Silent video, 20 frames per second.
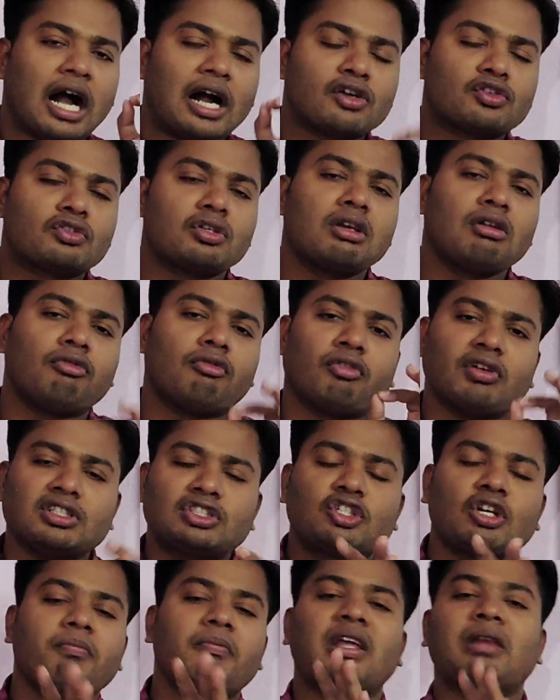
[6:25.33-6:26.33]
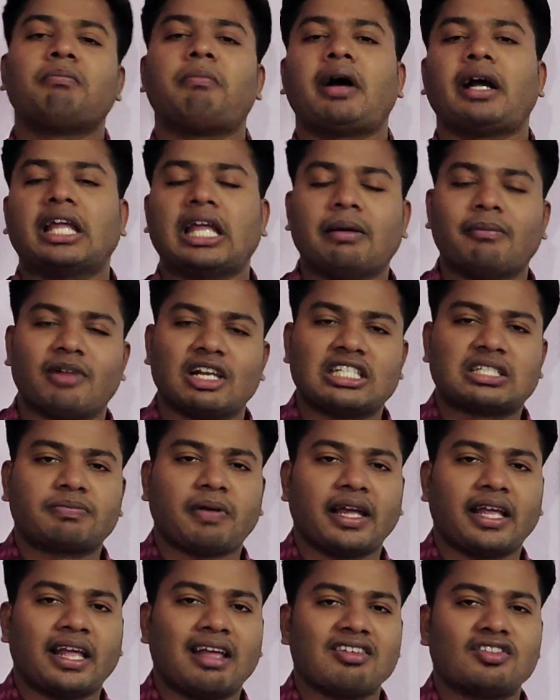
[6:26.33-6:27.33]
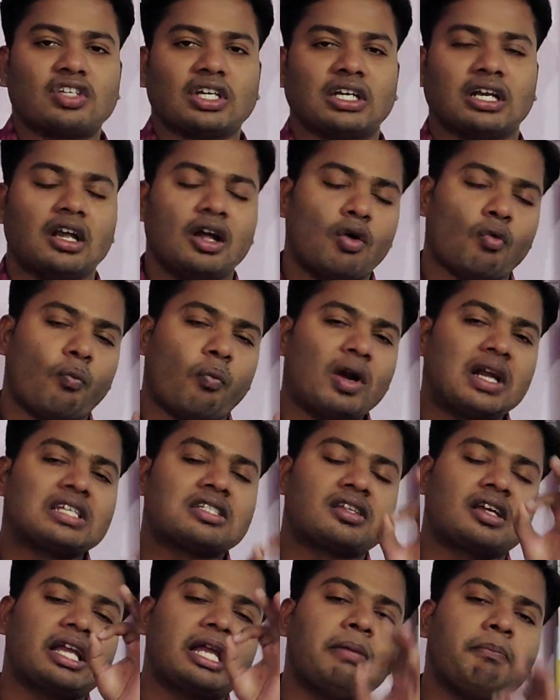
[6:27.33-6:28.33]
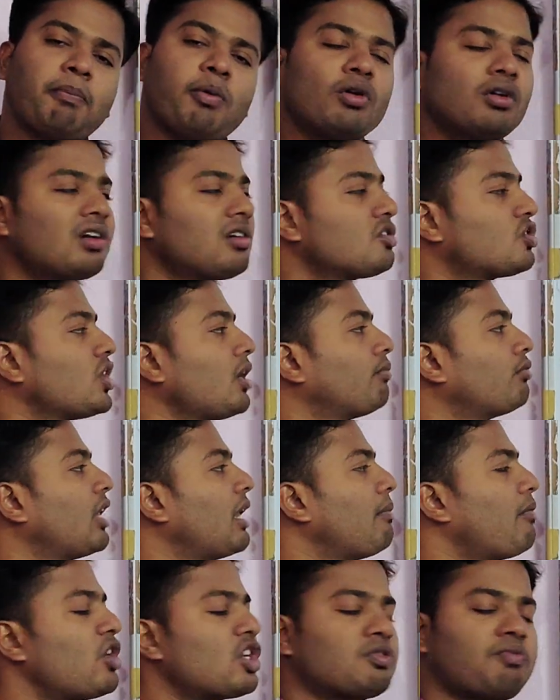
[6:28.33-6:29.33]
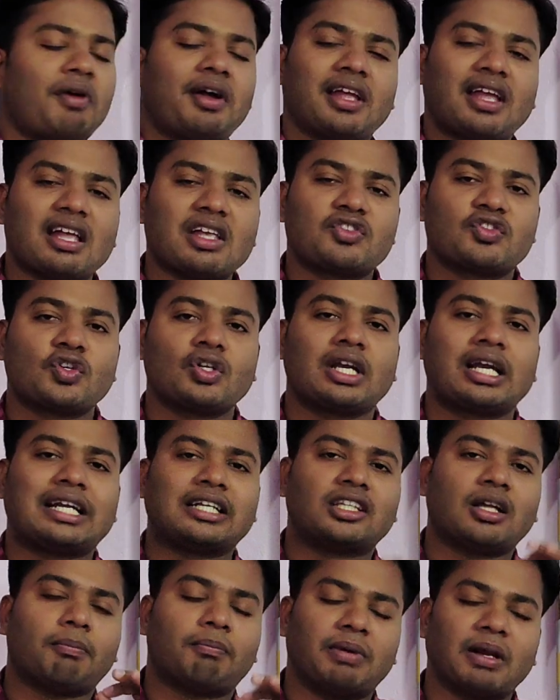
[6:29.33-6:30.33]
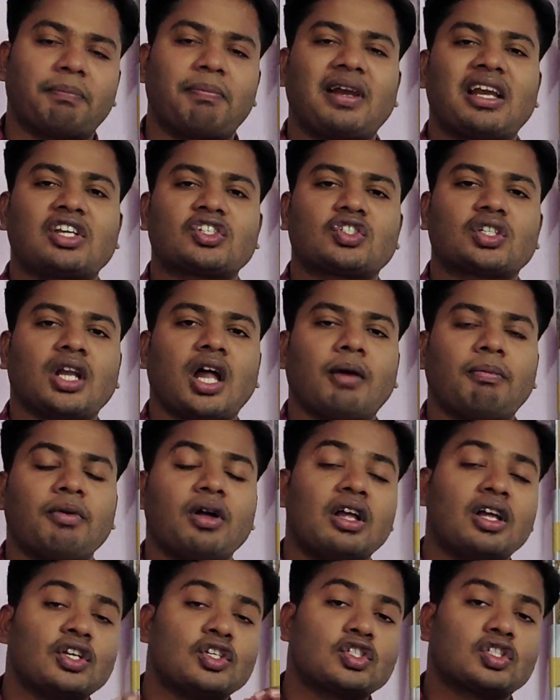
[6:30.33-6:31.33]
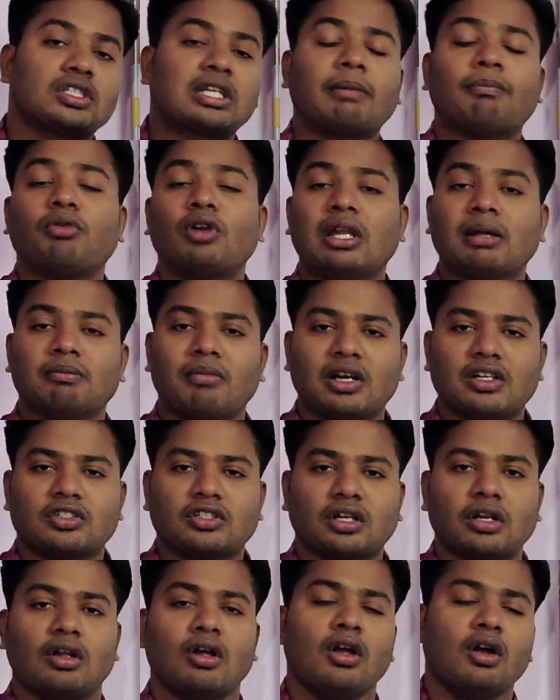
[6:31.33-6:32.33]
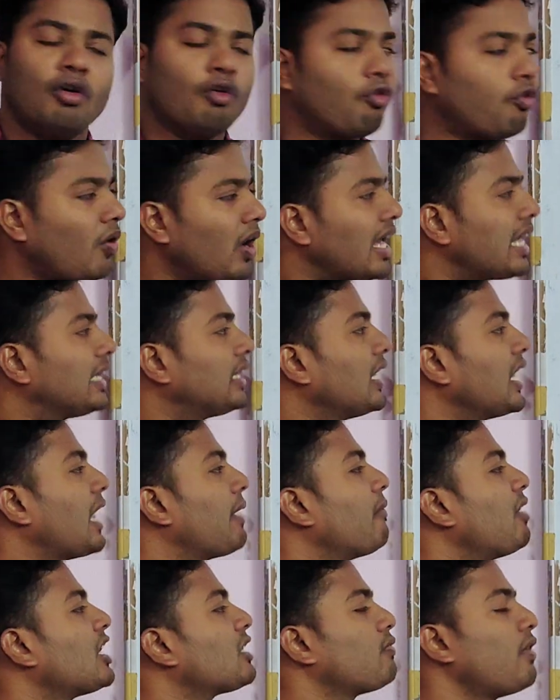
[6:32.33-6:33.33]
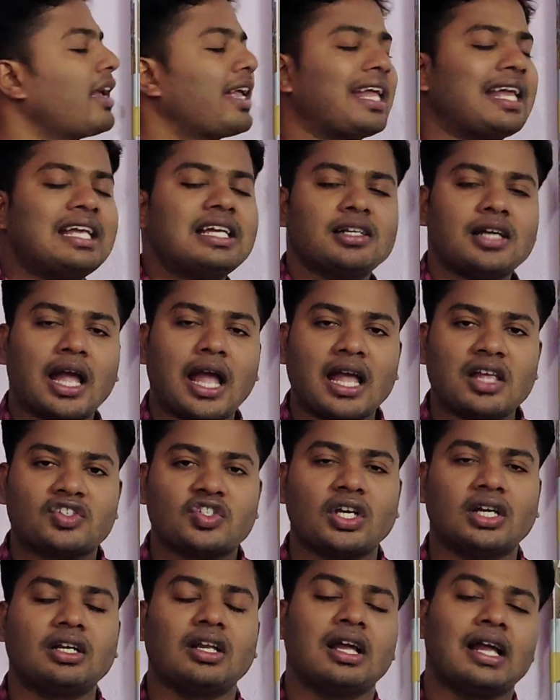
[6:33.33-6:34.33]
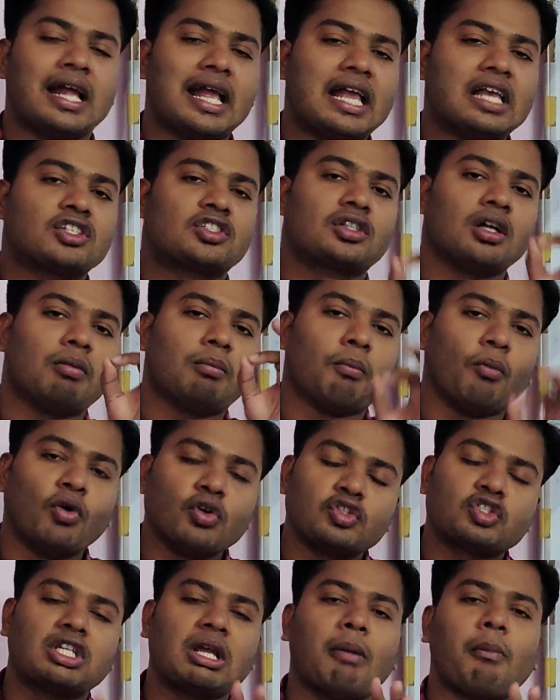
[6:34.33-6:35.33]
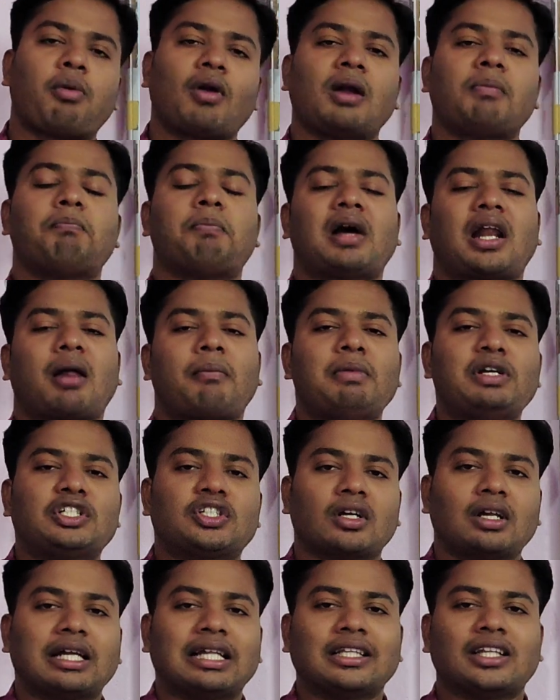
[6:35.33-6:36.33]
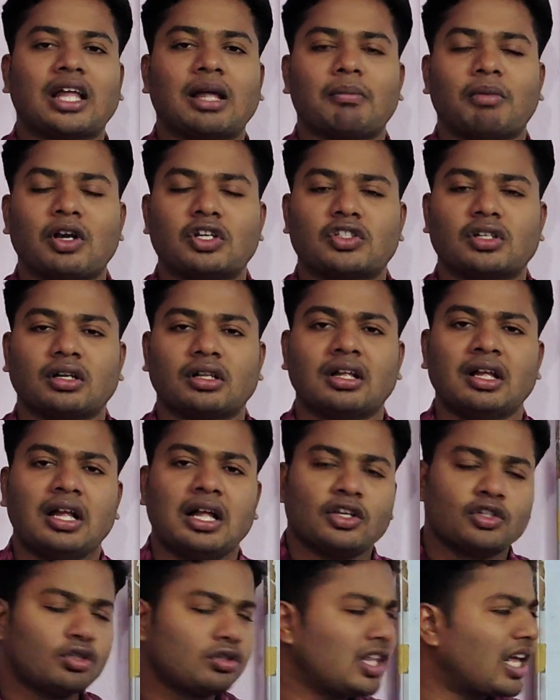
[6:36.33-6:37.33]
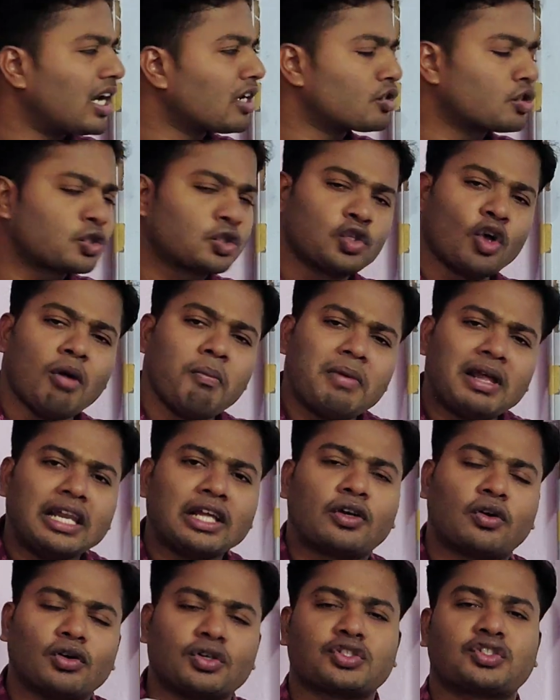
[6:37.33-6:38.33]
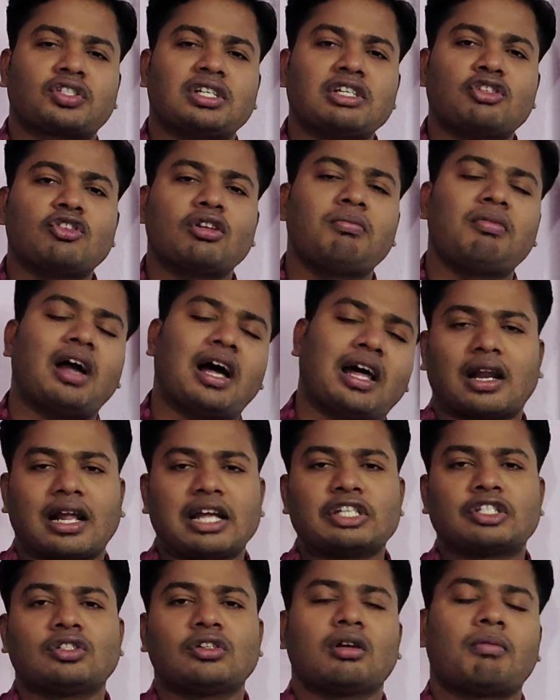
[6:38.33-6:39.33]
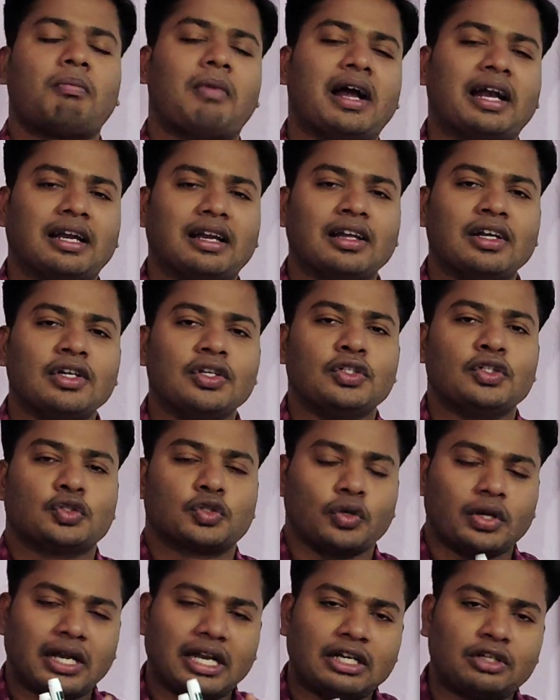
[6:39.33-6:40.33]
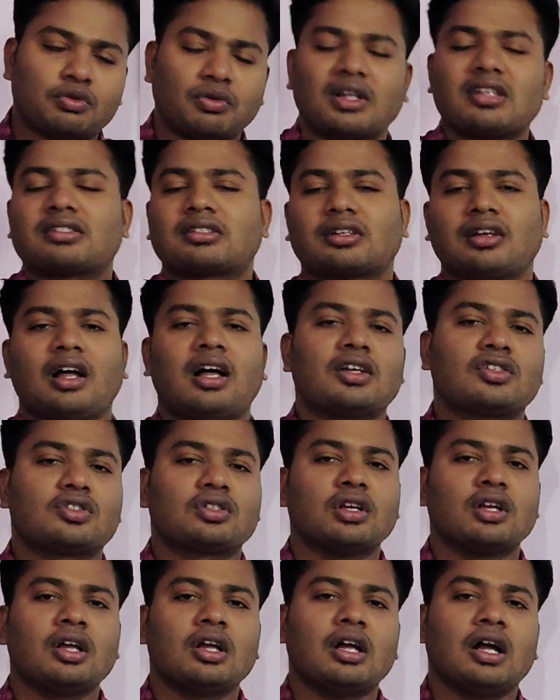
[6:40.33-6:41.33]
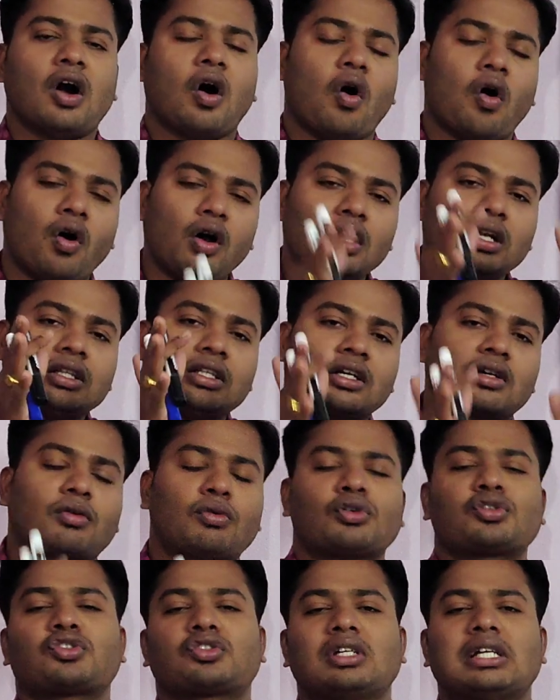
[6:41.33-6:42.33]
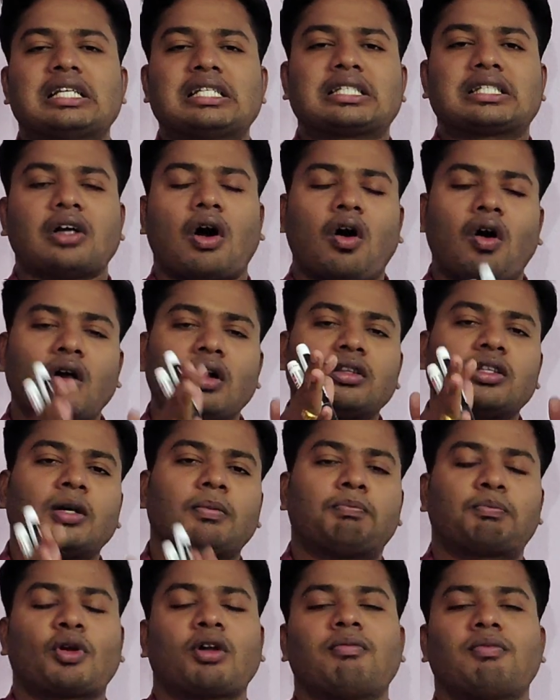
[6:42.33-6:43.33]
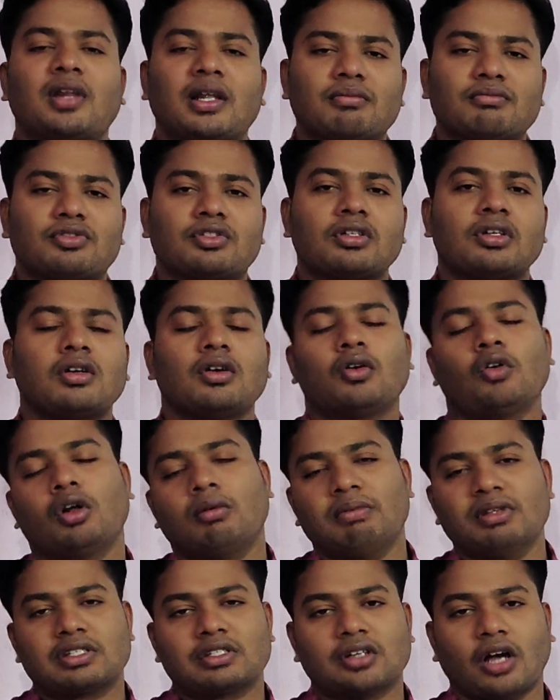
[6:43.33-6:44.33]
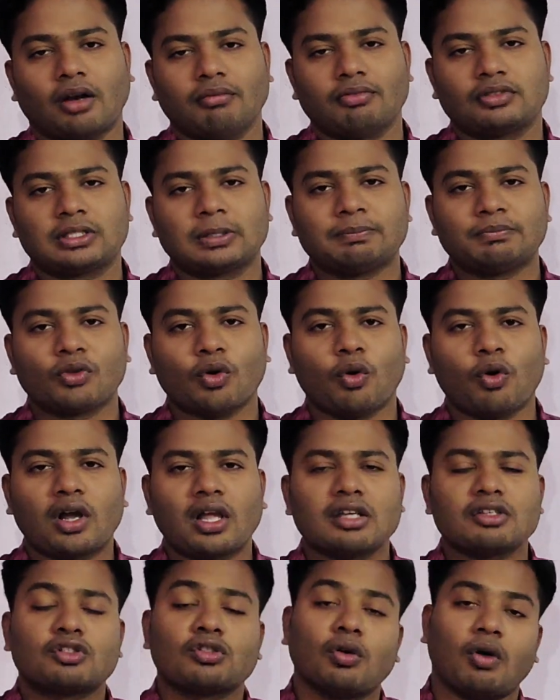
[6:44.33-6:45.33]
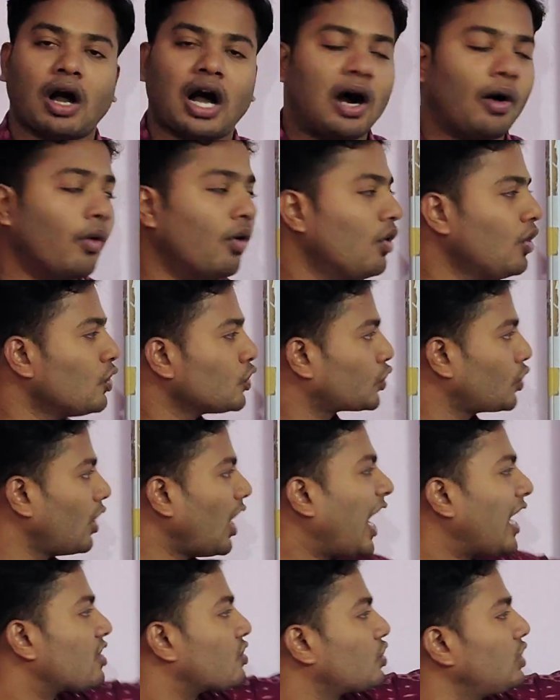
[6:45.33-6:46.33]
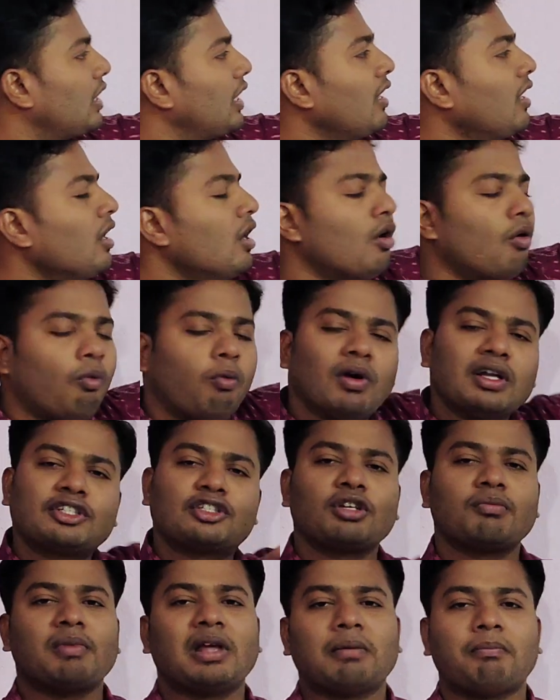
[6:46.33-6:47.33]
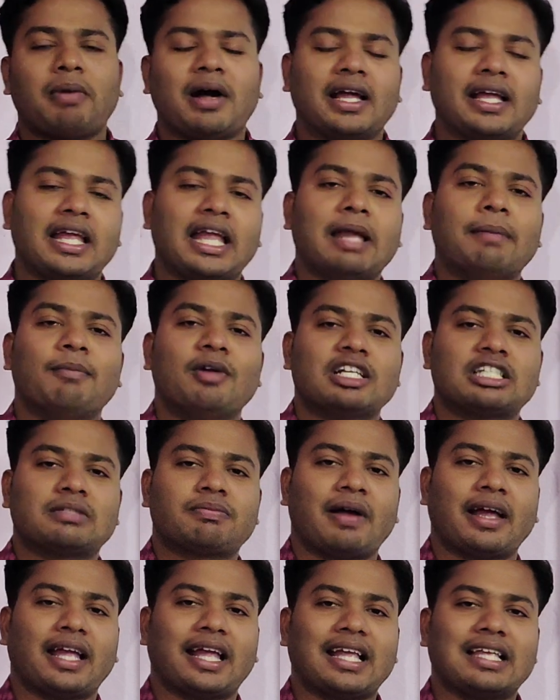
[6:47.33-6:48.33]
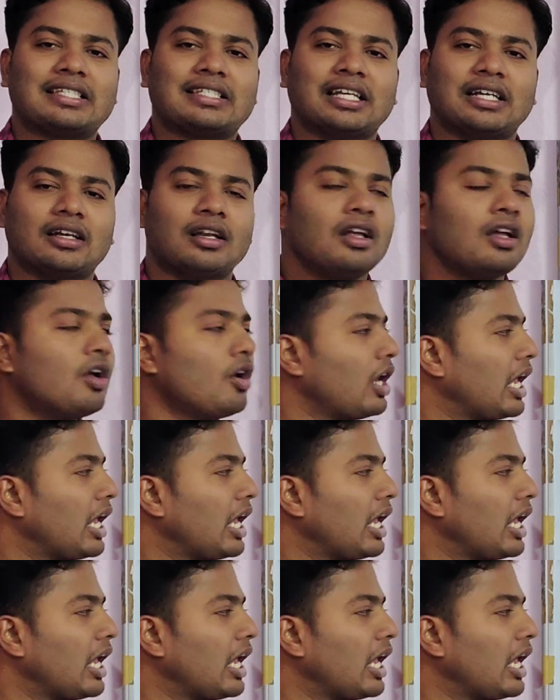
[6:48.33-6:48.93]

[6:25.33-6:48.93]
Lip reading: Actually, what do you mean by emulsifying agent? What is the importance of the emulsifying agent in the preparation of stable emulsion? Why the emulsifying agent is the most important parameter in the emulsion? So there are so many questions will be arise in your mind. So in today's class, all the questions, all the problems will be solved. Okay, so how? So let's see what do you mean by emulsifying agent.